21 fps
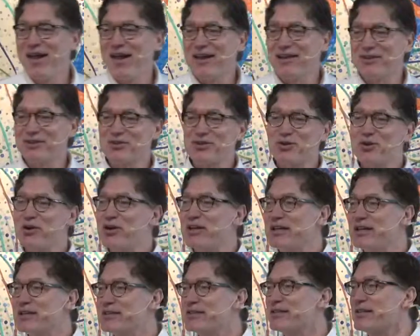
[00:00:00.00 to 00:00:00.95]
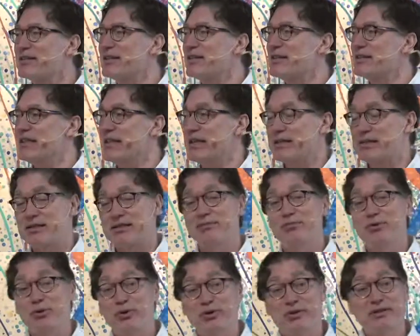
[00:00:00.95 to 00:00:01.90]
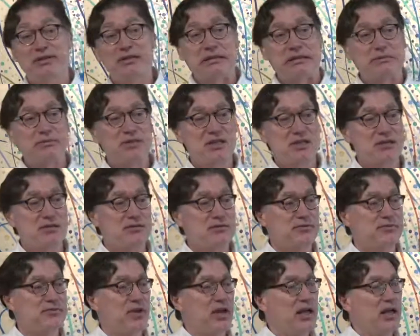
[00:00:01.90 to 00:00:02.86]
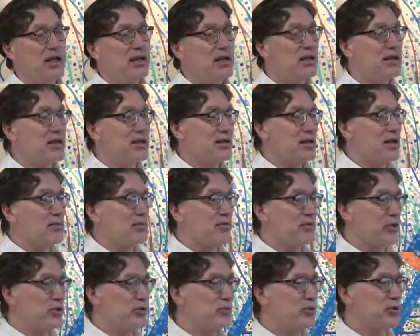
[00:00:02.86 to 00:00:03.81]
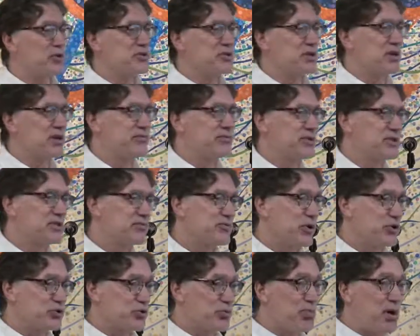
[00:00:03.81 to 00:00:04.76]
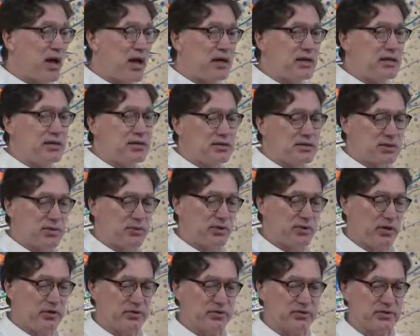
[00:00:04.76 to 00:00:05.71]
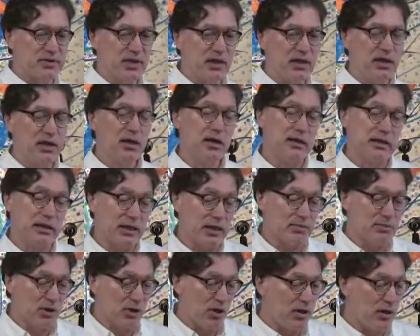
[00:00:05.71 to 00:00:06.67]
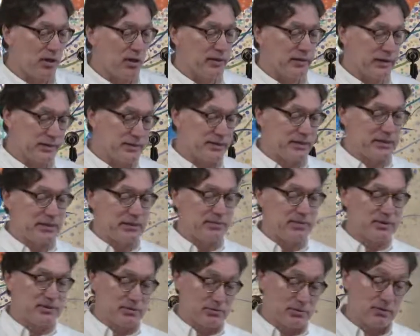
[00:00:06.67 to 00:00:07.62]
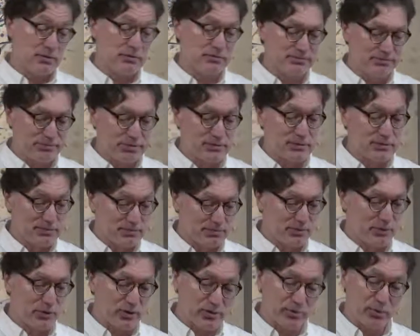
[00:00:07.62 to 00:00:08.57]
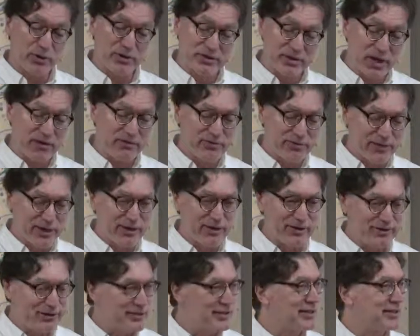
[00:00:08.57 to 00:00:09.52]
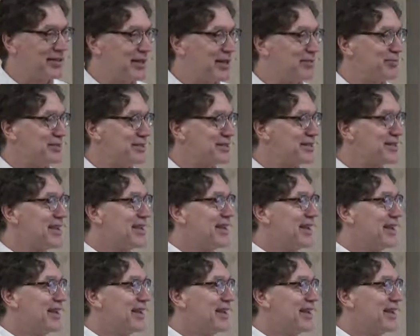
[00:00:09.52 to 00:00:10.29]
And the story is, it takes the Buddha himself and a couple of other bodhisattvas, Vajrapani and some of the others, and they come along and they see him and say, oh, different bodhisattva vow, you know, it happens.